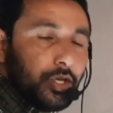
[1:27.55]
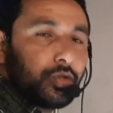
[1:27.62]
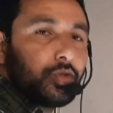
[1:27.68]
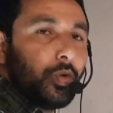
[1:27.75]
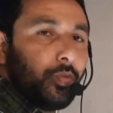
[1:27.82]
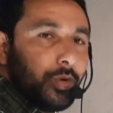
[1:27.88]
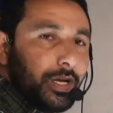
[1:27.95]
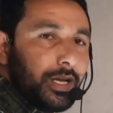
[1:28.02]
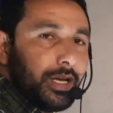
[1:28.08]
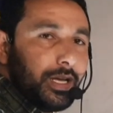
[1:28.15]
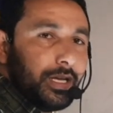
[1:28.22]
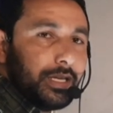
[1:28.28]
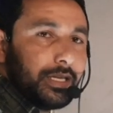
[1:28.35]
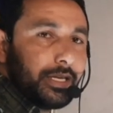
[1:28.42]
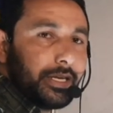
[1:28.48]
So
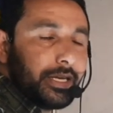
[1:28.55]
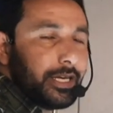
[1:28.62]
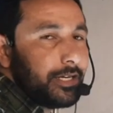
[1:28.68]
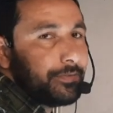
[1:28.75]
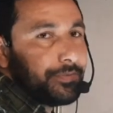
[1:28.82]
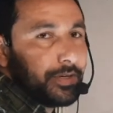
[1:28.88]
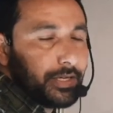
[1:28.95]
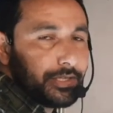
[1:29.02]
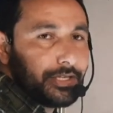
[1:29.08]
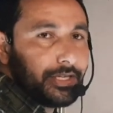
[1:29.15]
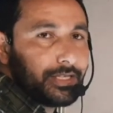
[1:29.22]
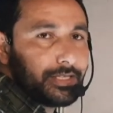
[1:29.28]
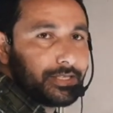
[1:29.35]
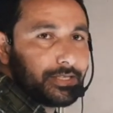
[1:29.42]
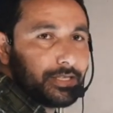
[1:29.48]
W in
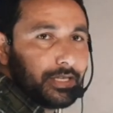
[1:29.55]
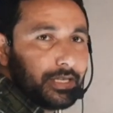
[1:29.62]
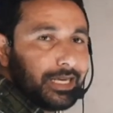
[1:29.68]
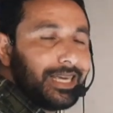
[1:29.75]
phonetics